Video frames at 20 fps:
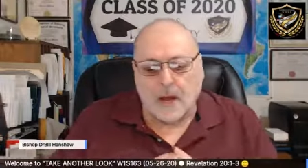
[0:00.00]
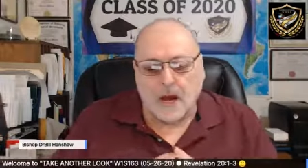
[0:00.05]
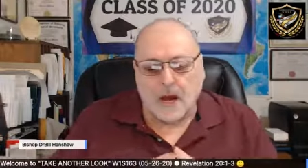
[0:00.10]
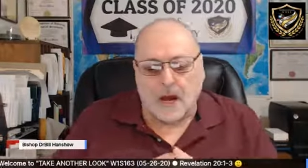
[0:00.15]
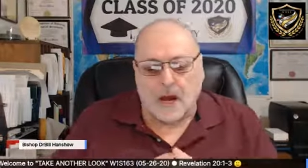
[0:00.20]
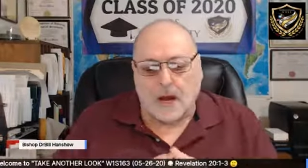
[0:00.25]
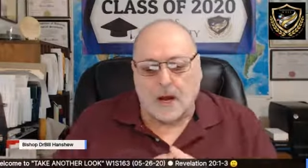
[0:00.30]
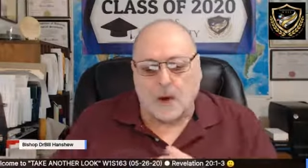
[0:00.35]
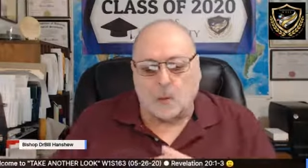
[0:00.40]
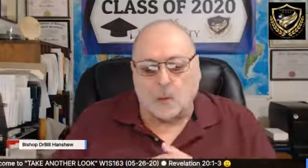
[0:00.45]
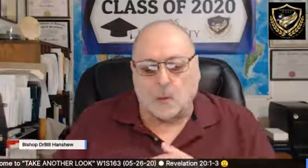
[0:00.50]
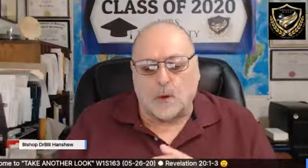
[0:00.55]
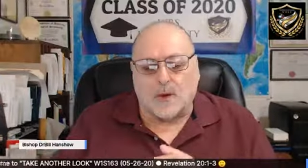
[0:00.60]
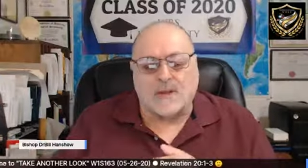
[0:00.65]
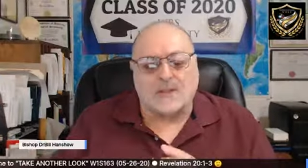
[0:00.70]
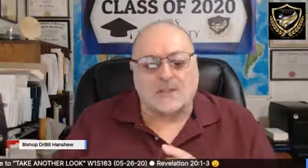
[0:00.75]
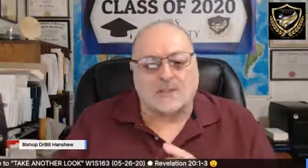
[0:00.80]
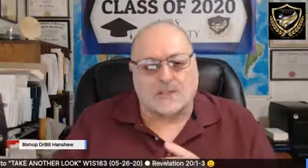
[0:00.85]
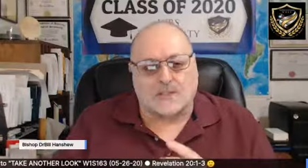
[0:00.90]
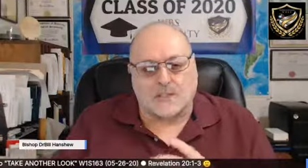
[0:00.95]
uh,
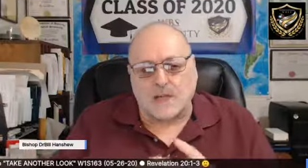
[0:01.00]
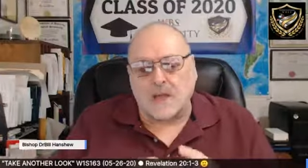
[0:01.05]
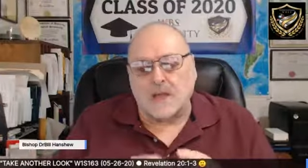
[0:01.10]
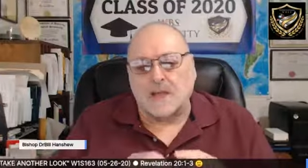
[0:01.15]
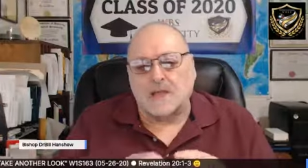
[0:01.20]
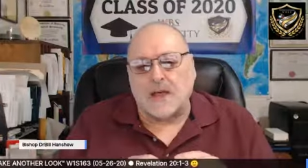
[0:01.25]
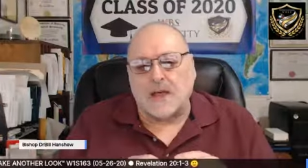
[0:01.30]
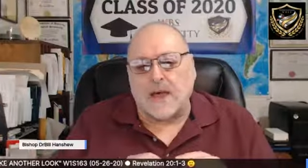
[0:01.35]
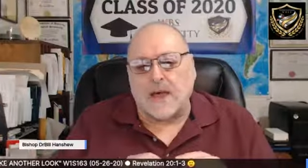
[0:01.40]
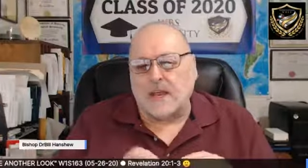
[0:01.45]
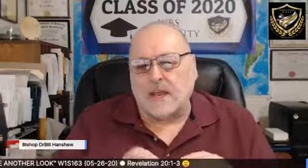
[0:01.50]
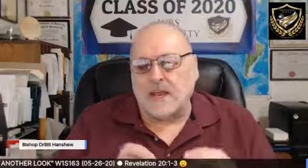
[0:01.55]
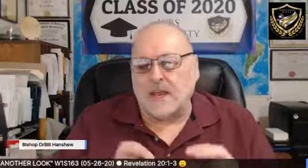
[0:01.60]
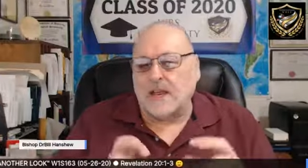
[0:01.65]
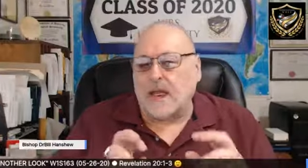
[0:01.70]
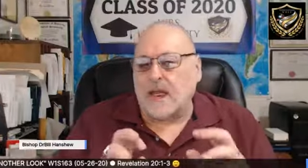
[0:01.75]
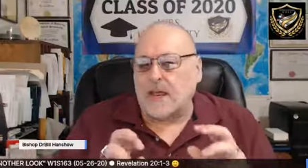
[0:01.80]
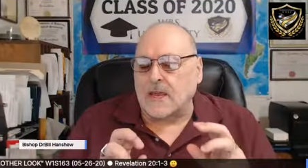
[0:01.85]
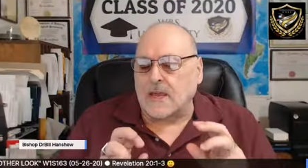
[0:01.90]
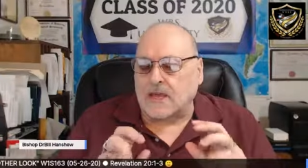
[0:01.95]
we see that
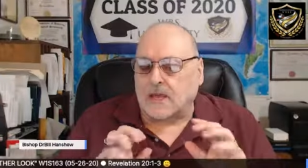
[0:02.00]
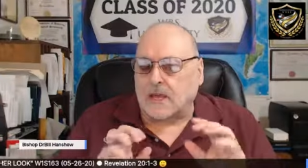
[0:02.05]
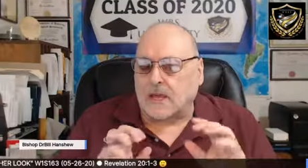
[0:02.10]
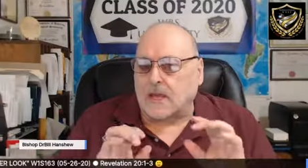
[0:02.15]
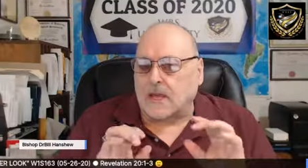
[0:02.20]
in a